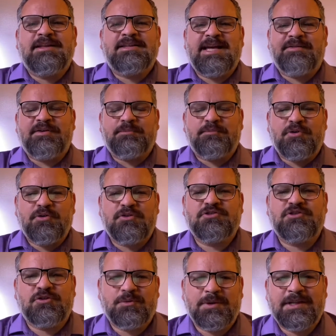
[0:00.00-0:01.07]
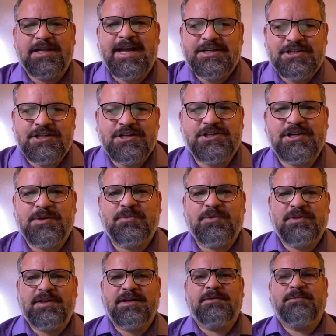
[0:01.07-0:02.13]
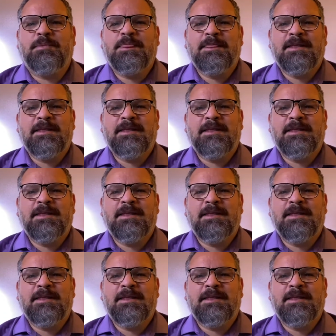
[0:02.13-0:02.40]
to have a personal relationship with Him.